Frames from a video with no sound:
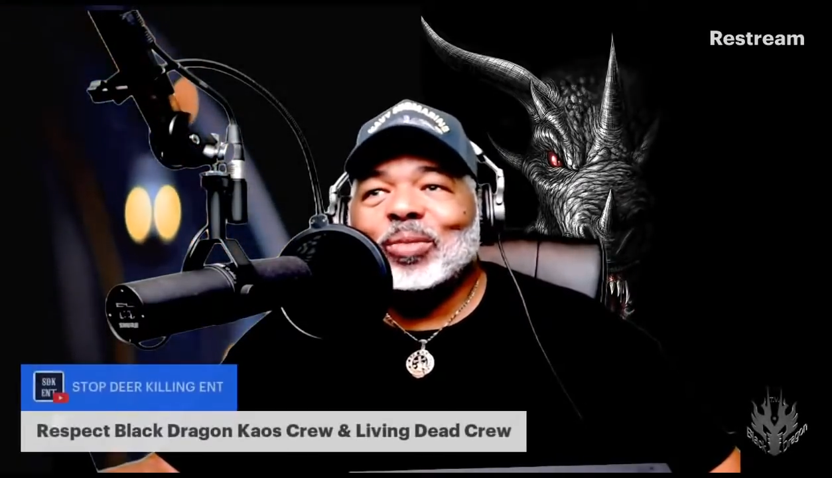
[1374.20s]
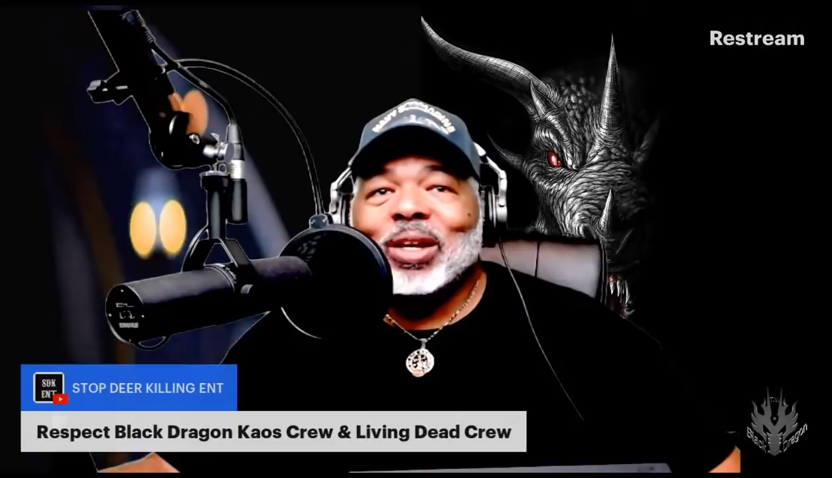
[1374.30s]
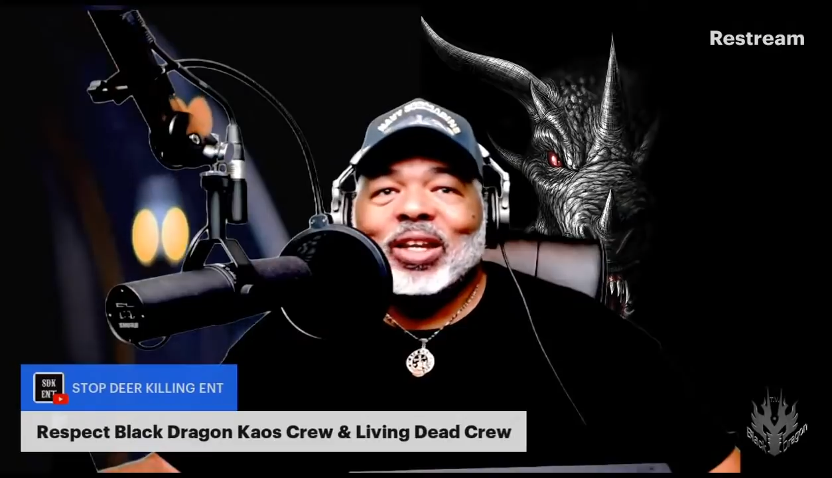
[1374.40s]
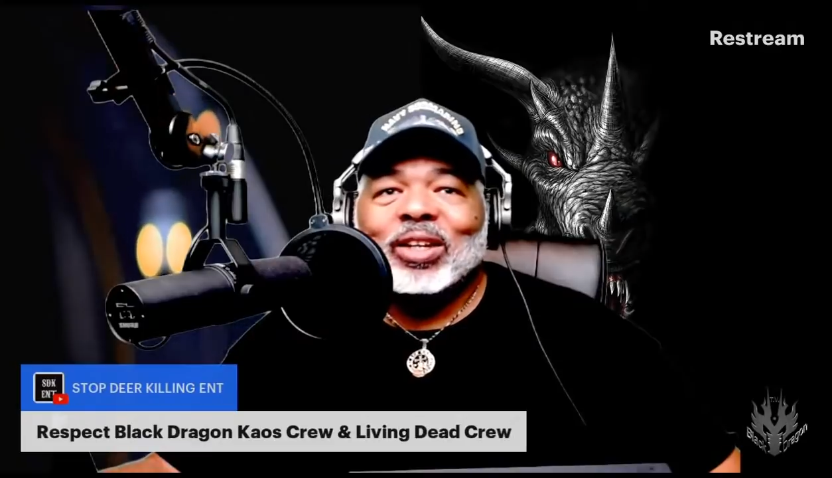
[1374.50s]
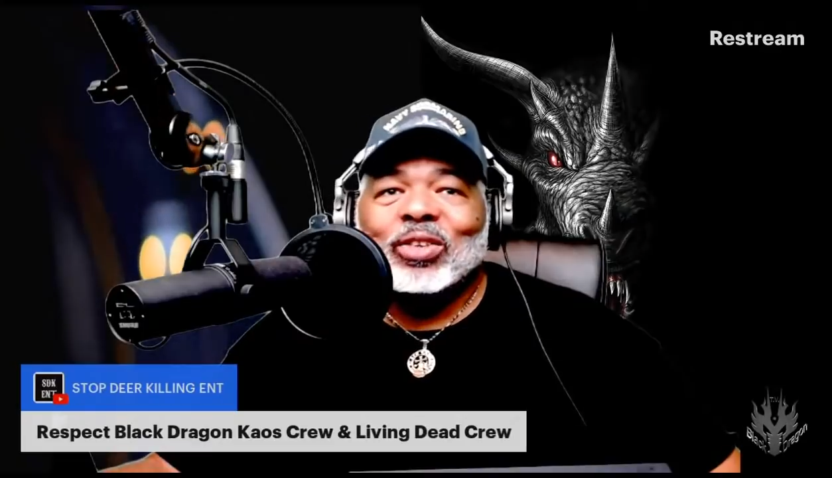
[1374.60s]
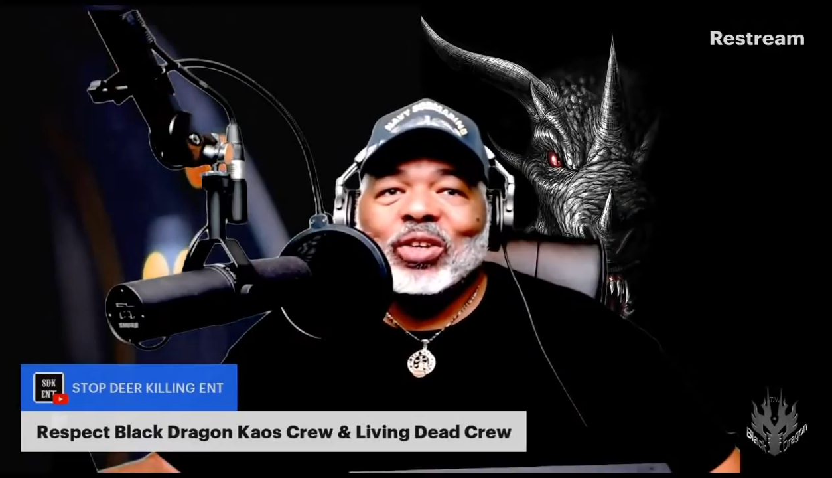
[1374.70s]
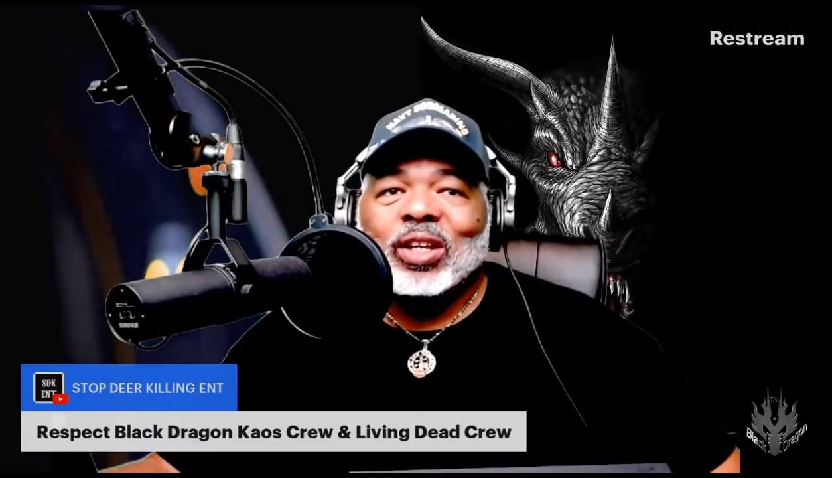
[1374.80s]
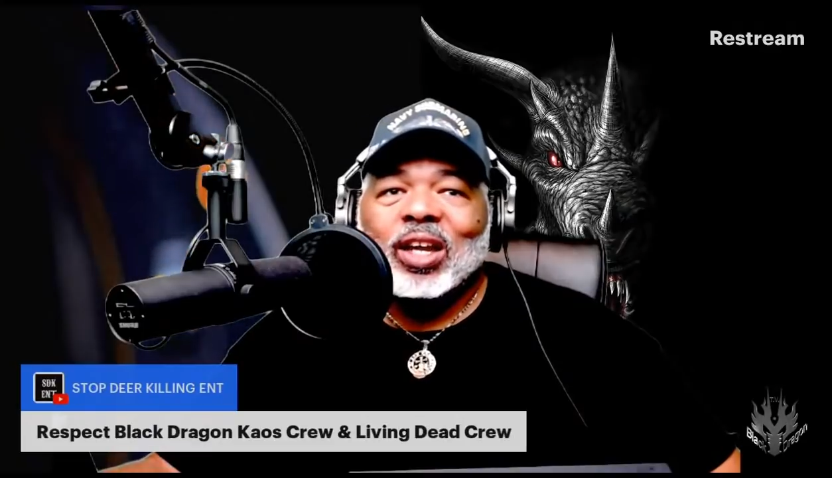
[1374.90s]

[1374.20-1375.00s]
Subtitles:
making it look